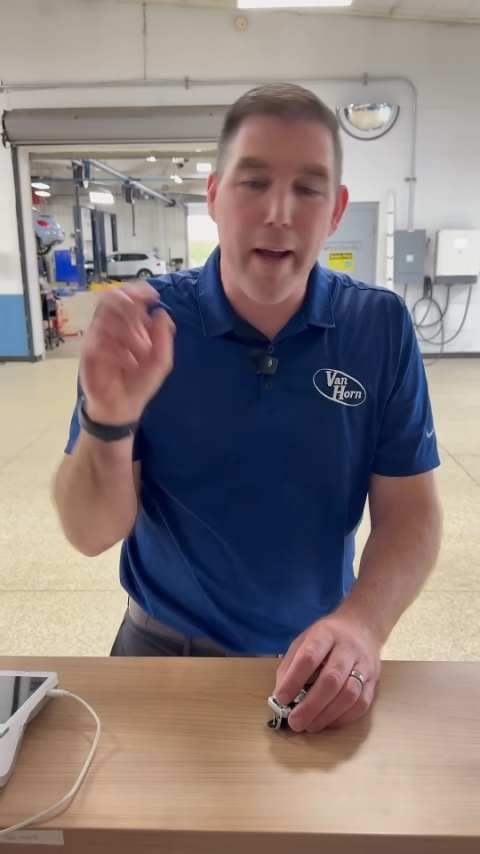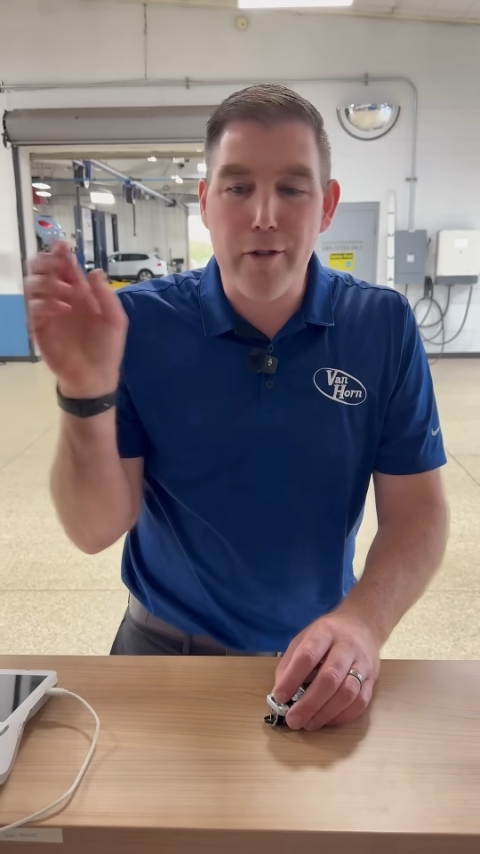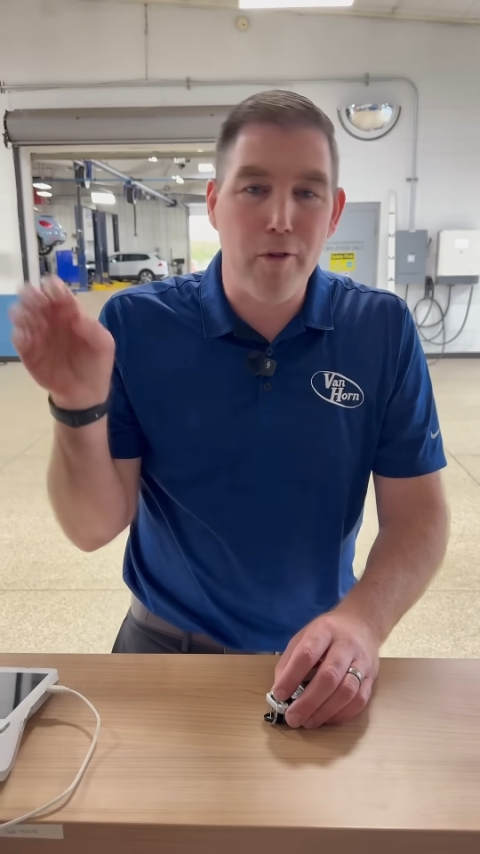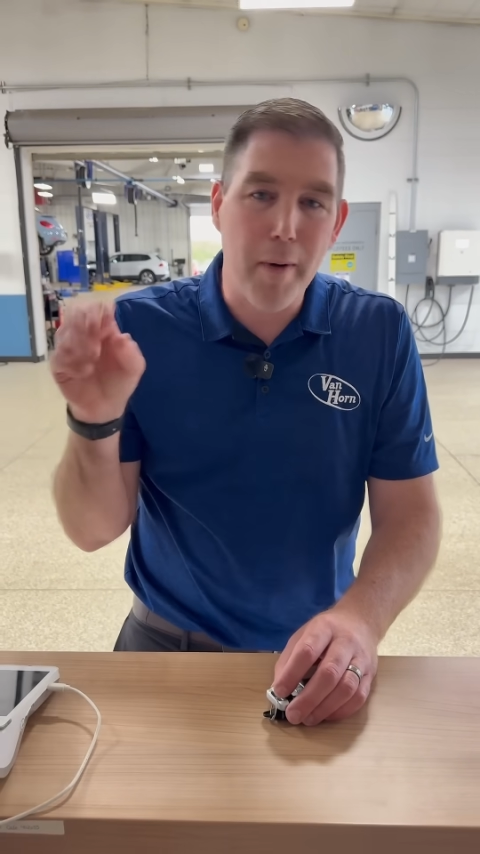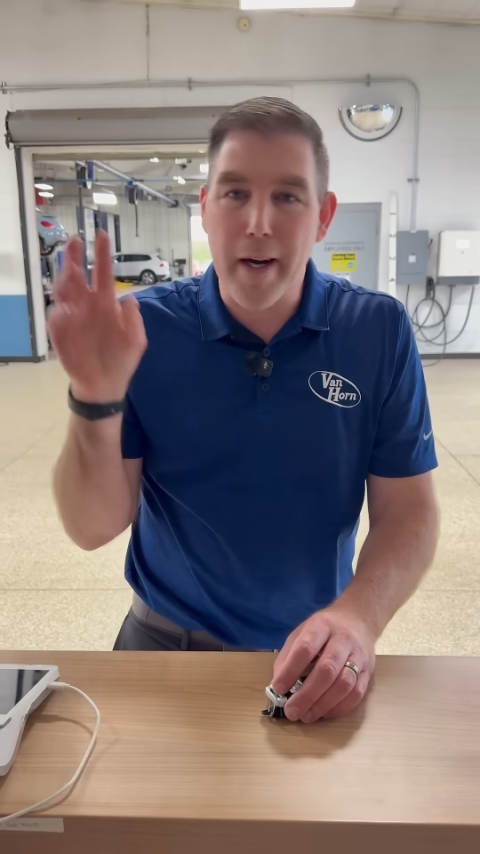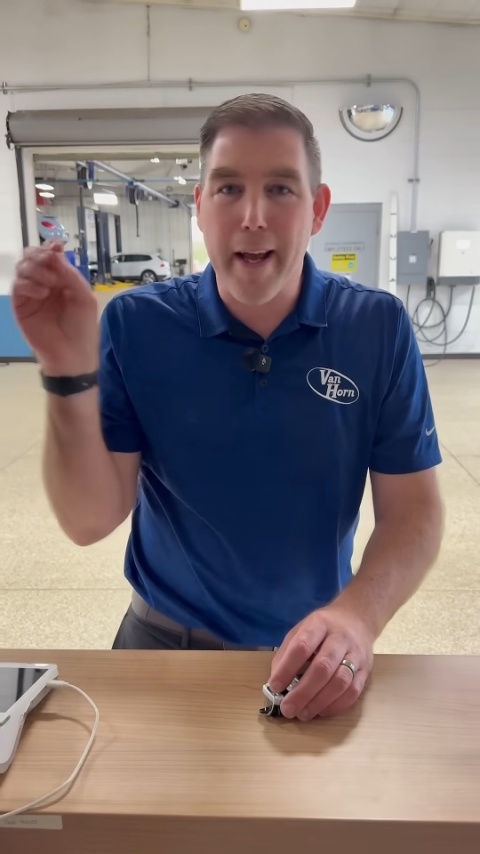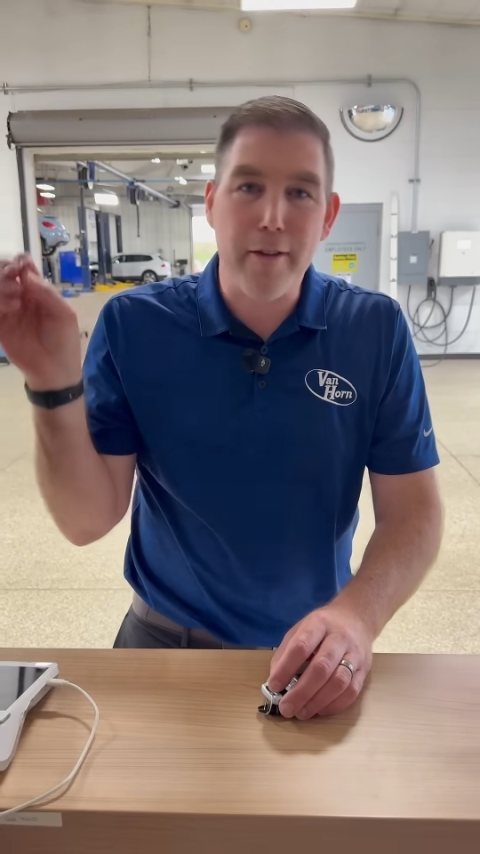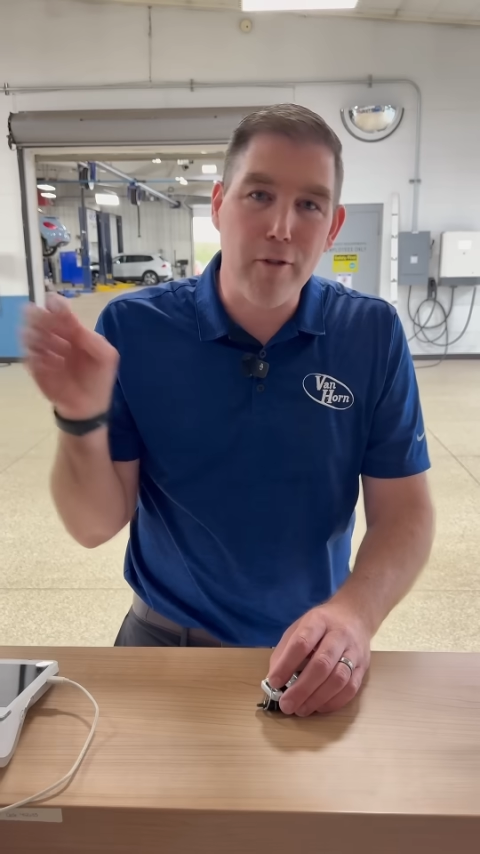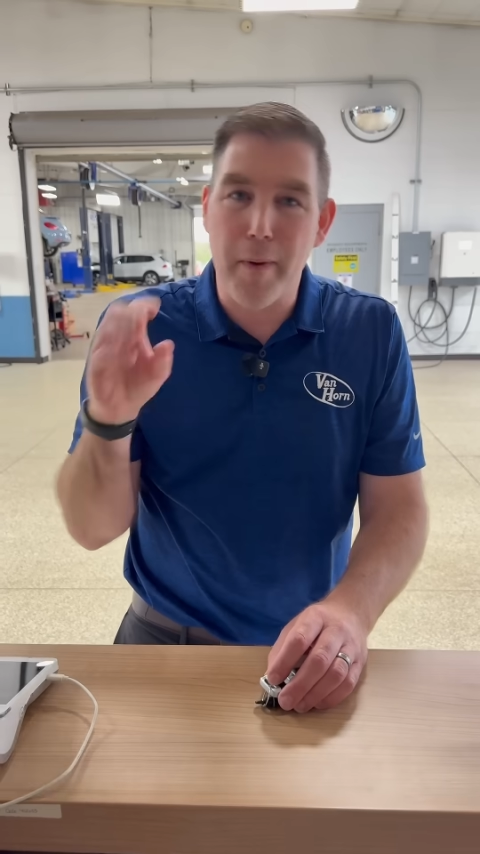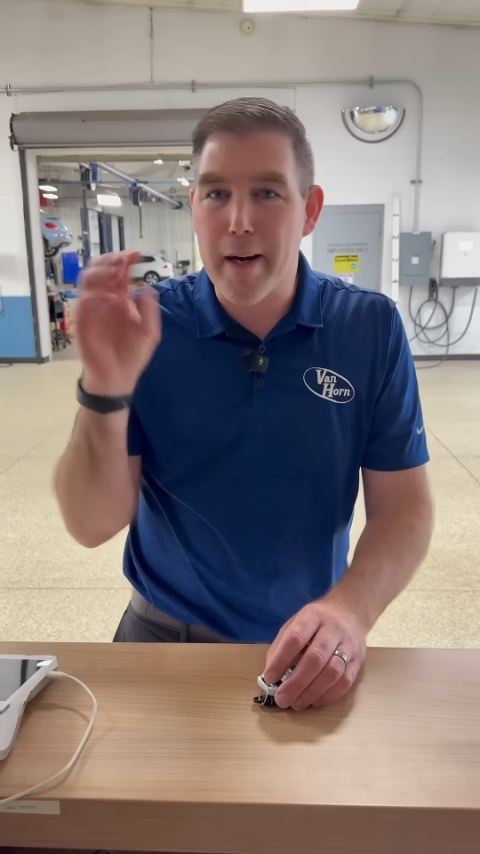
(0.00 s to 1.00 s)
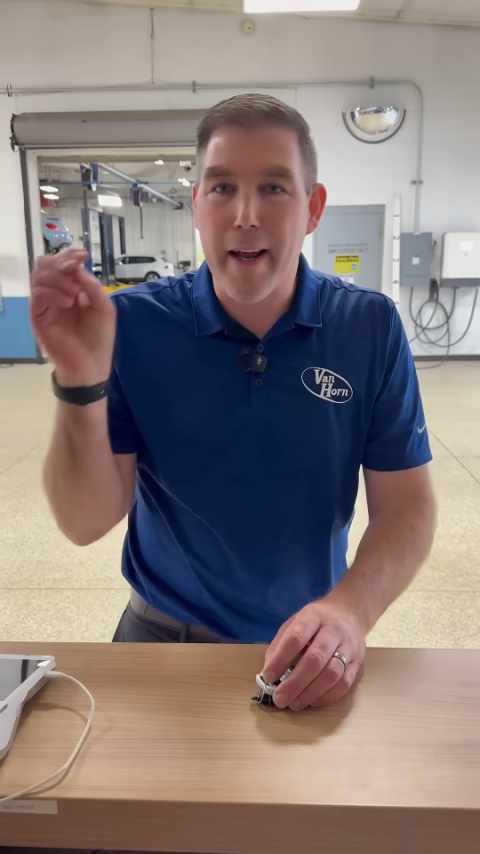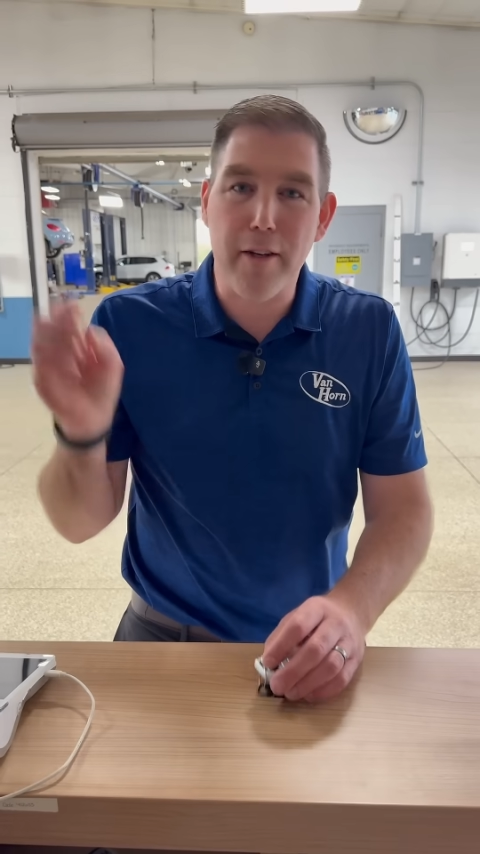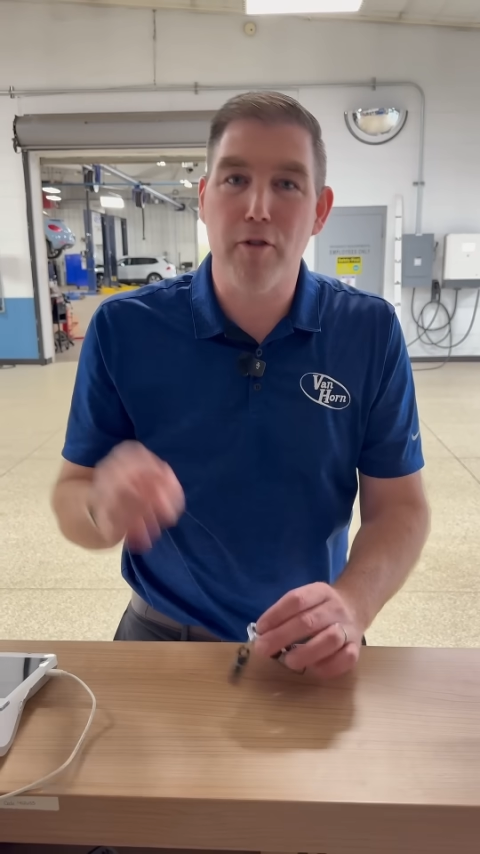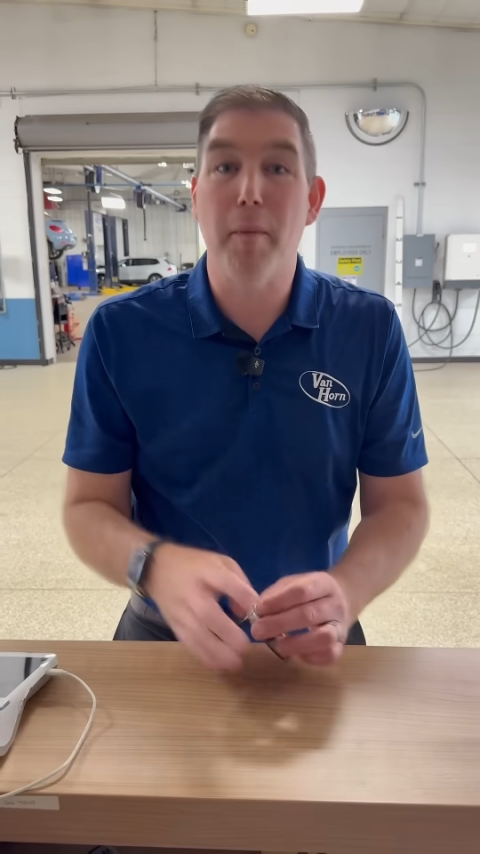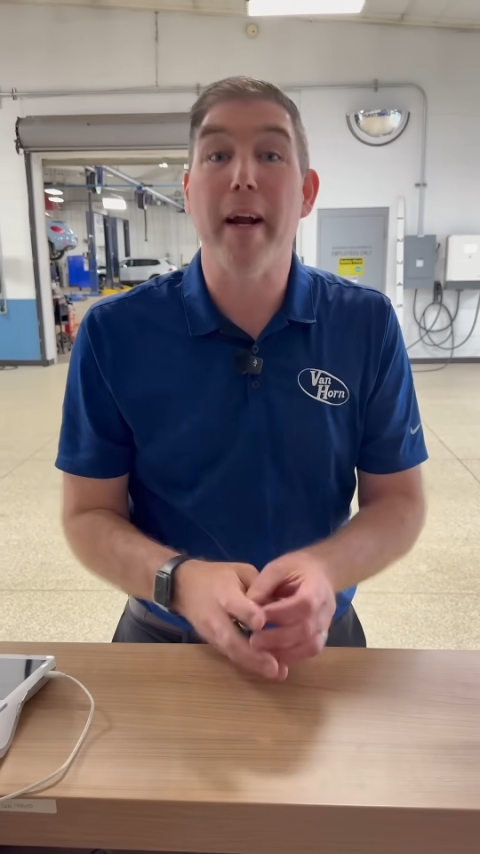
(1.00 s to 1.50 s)
extra money, extra money,
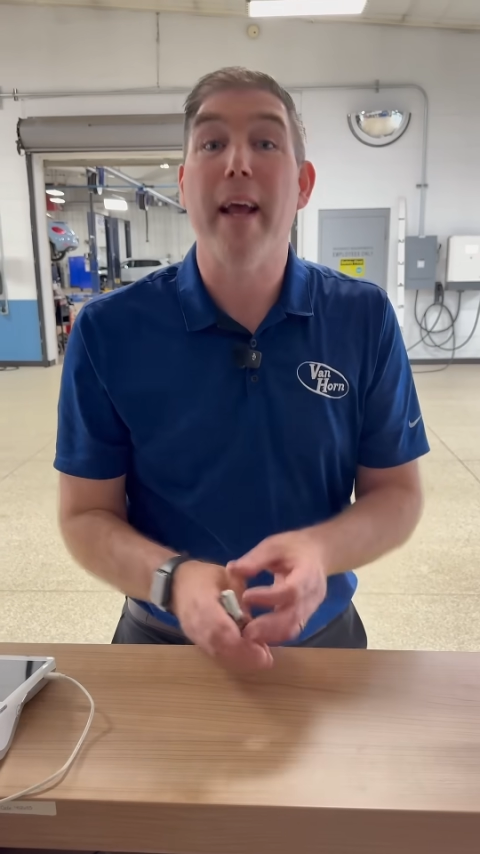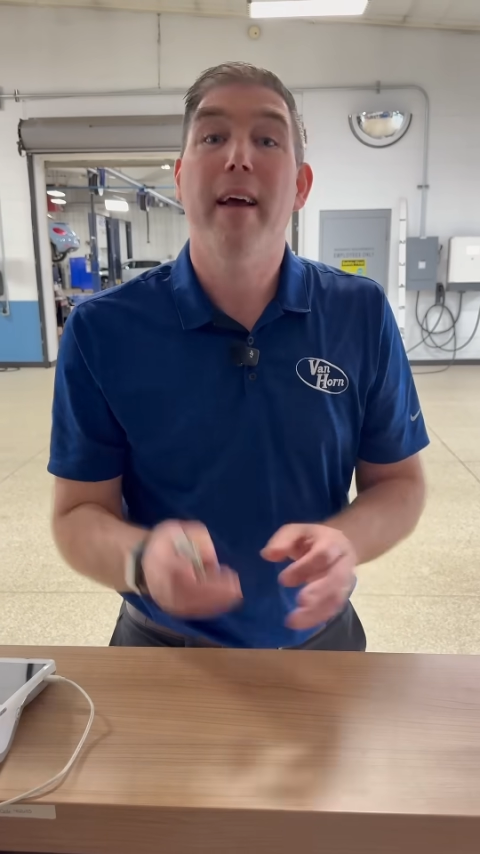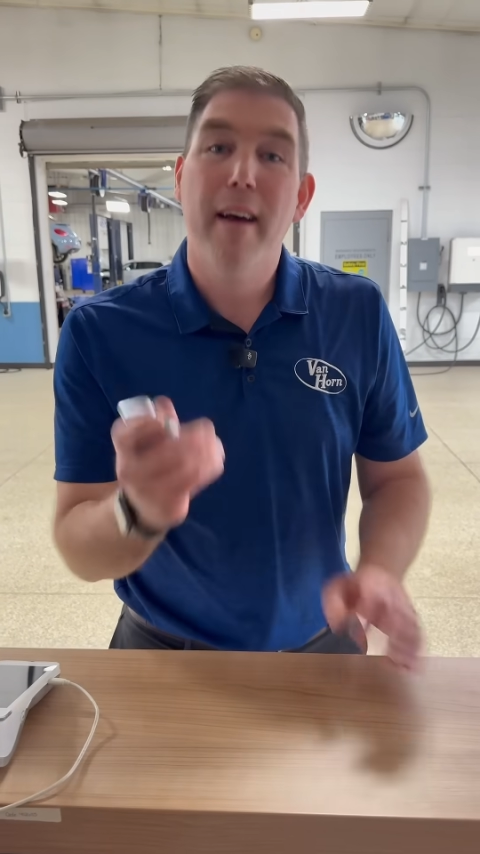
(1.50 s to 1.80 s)
extra money.